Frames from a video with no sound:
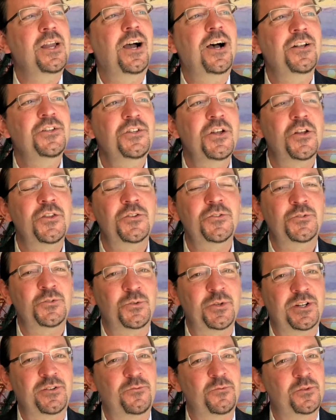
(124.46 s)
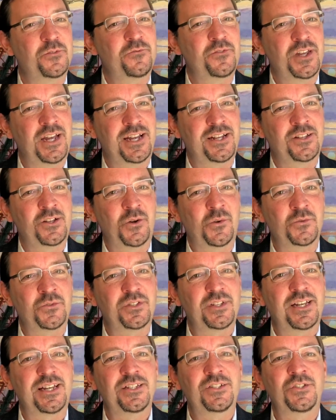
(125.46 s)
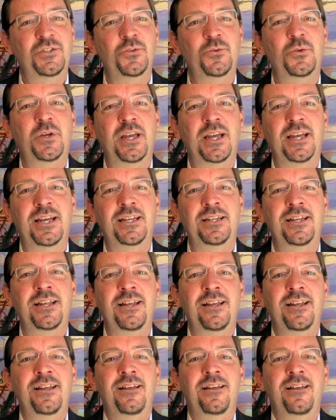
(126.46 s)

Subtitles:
Another trick with VA loans is you can